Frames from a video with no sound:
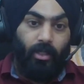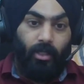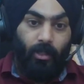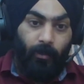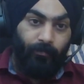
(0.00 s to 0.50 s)

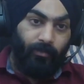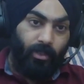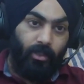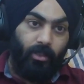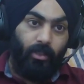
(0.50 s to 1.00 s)
um,
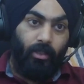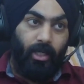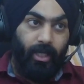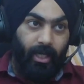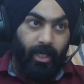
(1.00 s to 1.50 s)

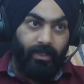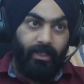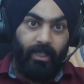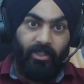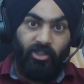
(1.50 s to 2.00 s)
I'd
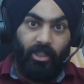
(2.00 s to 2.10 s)
say